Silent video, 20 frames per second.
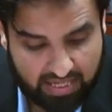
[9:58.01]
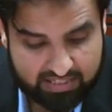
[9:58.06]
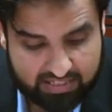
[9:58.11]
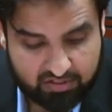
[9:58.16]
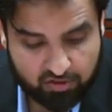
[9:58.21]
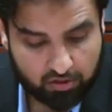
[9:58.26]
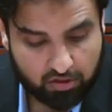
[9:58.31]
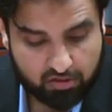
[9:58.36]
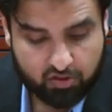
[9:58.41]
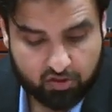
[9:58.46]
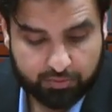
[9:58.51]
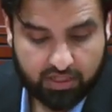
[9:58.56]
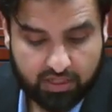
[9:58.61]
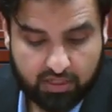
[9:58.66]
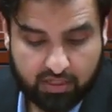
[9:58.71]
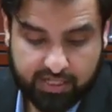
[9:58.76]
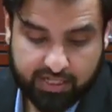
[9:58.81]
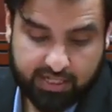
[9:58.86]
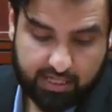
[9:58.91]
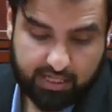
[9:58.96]
it's
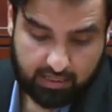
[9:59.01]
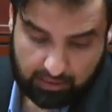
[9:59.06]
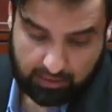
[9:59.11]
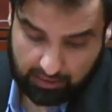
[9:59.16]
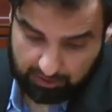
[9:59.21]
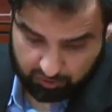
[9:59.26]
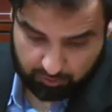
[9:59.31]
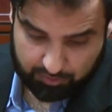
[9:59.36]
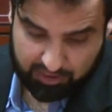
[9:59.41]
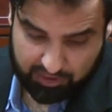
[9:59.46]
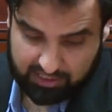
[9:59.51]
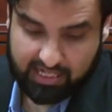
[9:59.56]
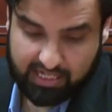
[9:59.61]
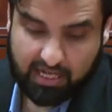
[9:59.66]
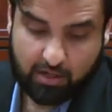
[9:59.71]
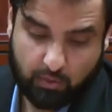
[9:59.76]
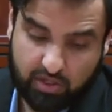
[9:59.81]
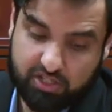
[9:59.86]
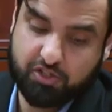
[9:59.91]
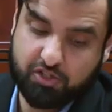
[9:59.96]
ultimately
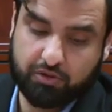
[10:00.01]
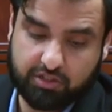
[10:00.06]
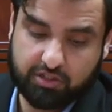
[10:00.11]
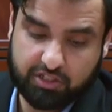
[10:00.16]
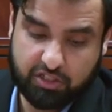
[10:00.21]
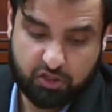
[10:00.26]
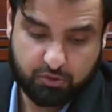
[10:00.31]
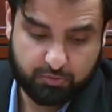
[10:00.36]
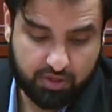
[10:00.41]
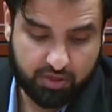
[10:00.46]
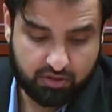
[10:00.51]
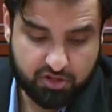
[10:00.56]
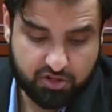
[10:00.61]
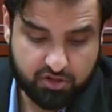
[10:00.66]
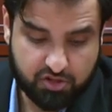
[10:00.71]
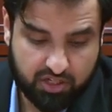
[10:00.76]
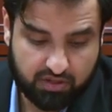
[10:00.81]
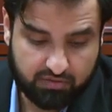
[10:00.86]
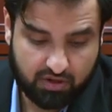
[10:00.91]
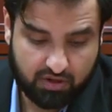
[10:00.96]
a Western
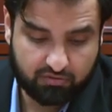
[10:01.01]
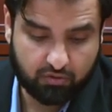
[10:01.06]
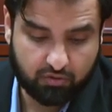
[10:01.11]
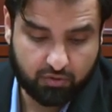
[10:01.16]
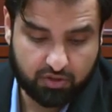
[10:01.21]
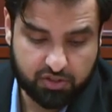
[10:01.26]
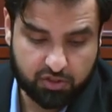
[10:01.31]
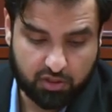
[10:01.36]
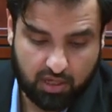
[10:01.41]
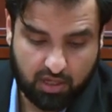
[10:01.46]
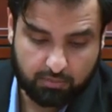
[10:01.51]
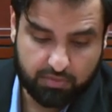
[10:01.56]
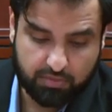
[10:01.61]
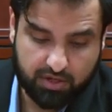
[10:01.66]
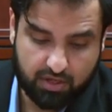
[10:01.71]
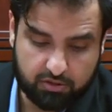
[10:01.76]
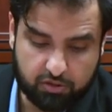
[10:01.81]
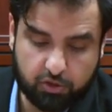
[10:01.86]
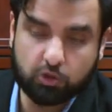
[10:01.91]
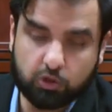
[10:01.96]
conspiracy. Therefore, Islam
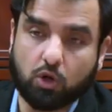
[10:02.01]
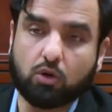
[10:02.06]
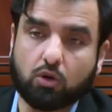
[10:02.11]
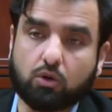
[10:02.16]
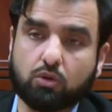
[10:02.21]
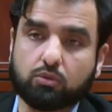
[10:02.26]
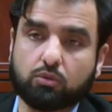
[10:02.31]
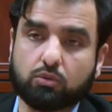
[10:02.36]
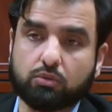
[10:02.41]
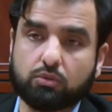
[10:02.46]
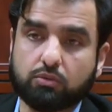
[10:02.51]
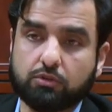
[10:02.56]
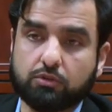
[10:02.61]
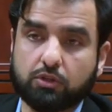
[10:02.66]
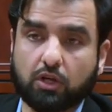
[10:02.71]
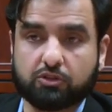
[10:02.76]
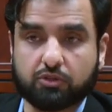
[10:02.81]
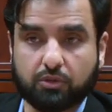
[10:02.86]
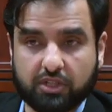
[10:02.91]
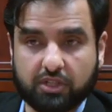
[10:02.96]
bears
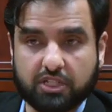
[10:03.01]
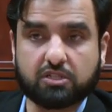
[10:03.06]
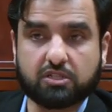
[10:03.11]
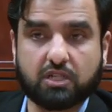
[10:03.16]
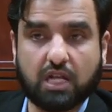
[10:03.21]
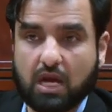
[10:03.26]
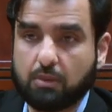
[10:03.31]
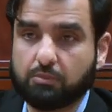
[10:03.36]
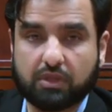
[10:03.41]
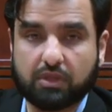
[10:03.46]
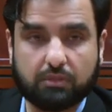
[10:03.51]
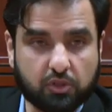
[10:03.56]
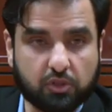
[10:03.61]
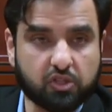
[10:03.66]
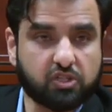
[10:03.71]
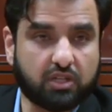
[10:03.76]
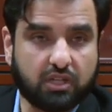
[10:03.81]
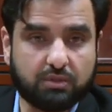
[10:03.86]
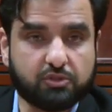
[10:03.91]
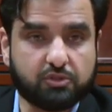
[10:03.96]
not only Islam, but
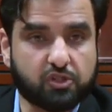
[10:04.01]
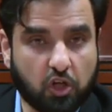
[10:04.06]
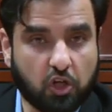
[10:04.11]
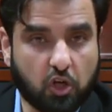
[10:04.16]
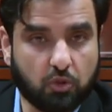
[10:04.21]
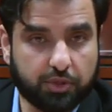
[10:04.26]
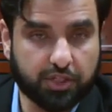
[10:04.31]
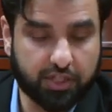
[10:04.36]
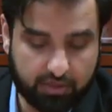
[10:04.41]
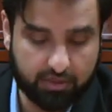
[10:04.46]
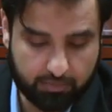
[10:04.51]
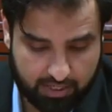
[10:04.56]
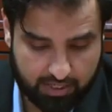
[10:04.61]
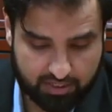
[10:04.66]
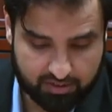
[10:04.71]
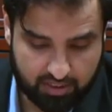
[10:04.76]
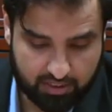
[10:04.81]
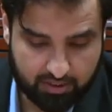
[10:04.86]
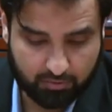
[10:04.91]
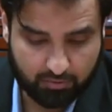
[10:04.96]
Muslims, nobody
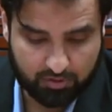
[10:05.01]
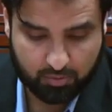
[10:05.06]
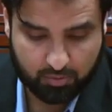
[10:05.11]
bears any